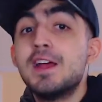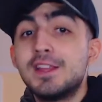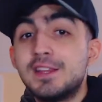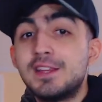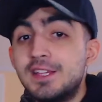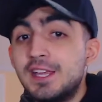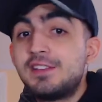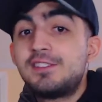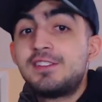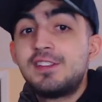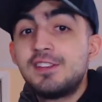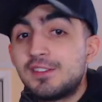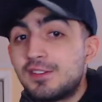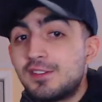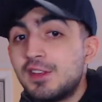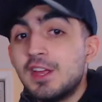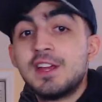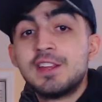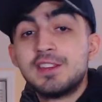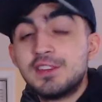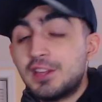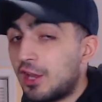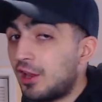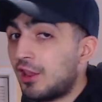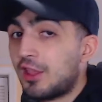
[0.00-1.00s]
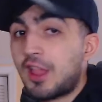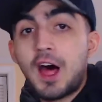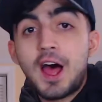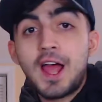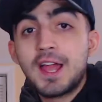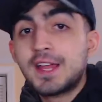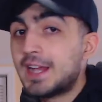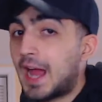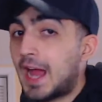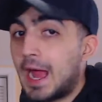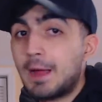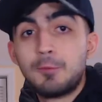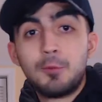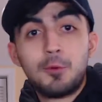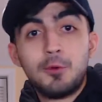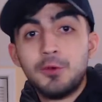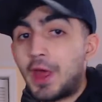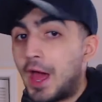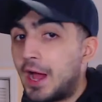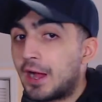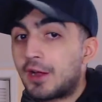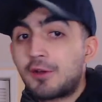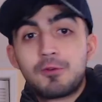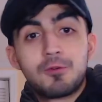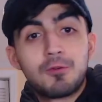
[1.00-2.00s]
This is the line I will
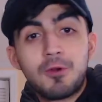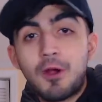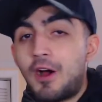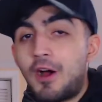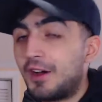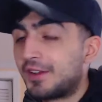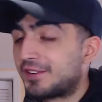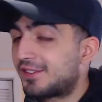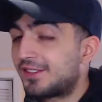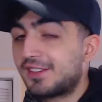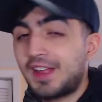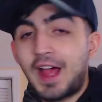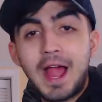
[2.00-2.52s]
not cross.